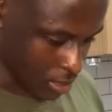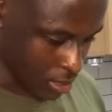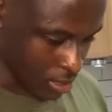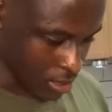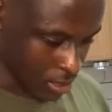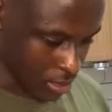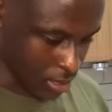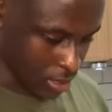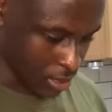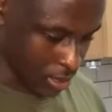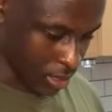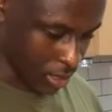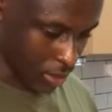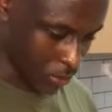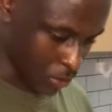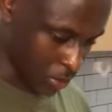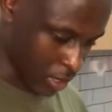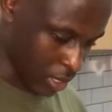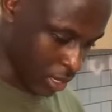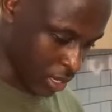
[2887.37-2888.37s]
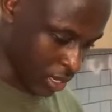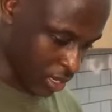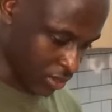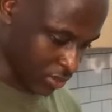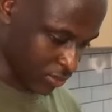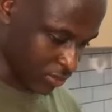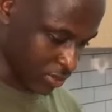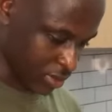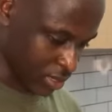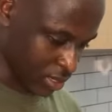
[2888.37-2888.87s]
Uh huh. We
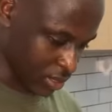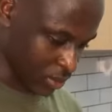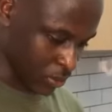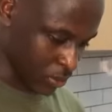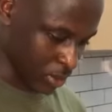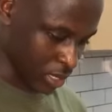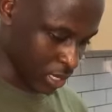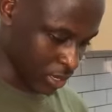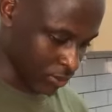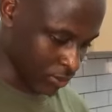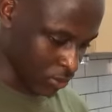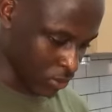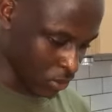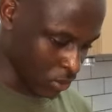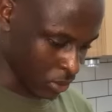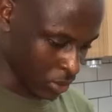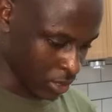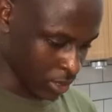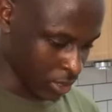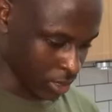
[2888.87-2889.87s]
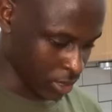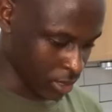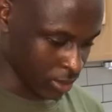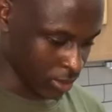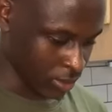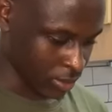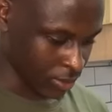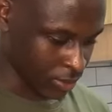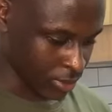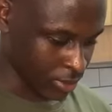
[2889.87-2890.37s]
have uh, we have who
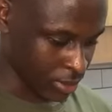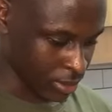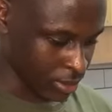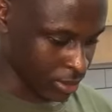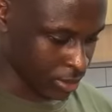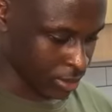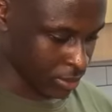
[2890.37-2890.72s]
here?